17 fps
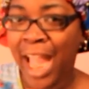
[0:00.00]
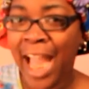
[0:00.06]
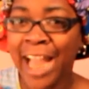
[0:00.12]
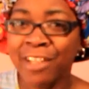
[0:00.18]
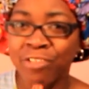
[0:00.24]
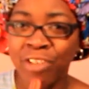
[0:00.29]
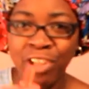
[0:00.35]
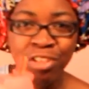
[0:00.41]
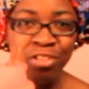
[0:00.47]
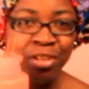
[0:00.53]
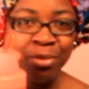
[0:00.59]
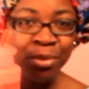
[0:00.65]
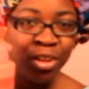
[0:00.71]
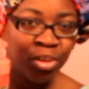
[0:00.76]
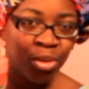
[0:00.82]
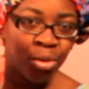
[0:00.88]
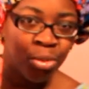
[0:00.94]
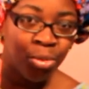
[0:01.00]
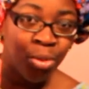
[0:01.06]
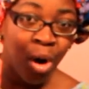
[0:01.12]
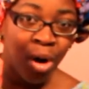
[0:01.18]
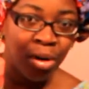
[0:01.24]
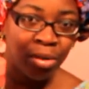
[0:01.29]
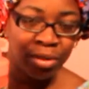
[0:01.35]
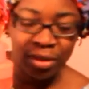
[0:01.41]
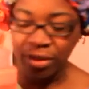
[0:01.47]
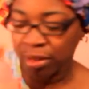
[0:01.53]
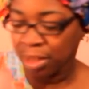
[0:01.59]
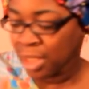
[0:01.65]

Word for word: I drank you some good old water.